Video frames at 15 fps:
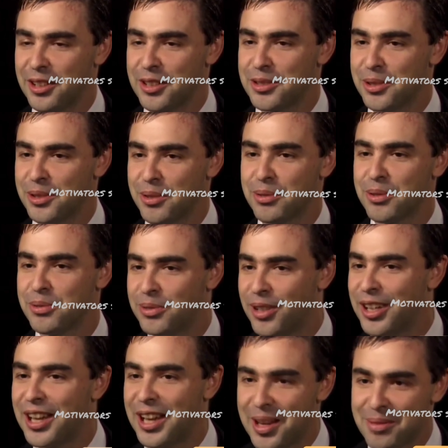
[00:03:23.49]
sort of for
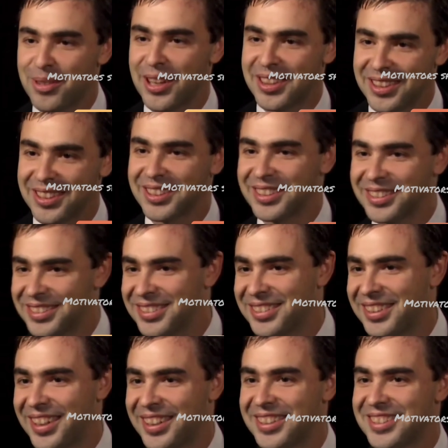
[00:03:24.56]
fun, I invent things
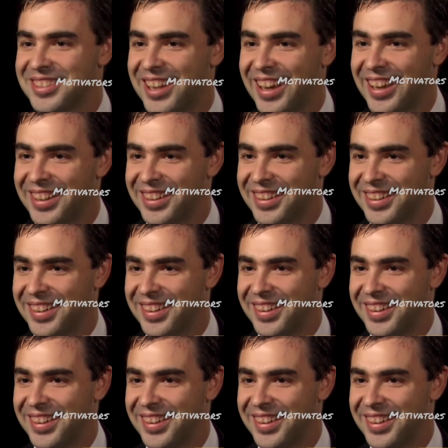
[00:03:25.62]
on the side,